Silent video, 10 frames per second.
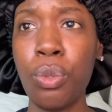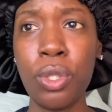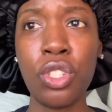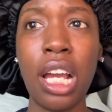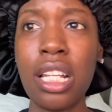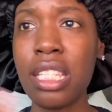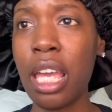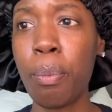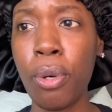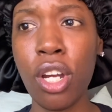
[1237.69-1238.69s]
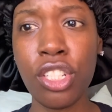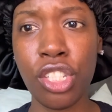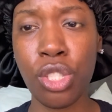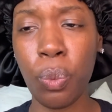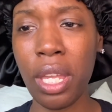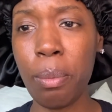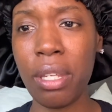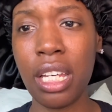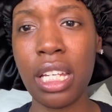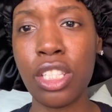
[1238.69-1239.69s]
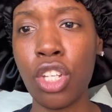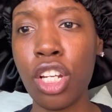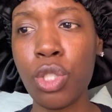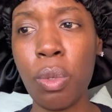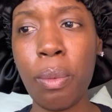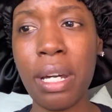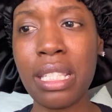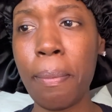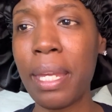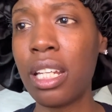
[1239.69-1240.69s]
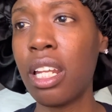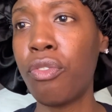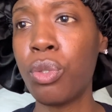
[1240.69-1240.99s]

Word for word: was trying to take Porsha's suite because your suite wasn't big enough.